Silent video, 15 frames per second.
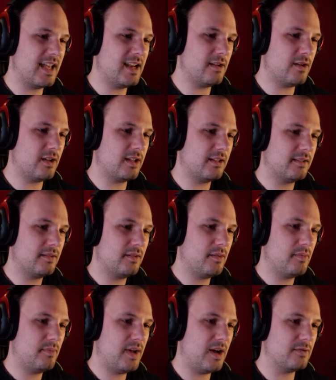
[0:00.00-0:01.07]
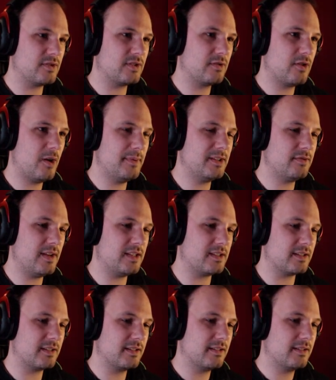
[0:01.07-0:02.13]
And I got a pouch. Common treasure.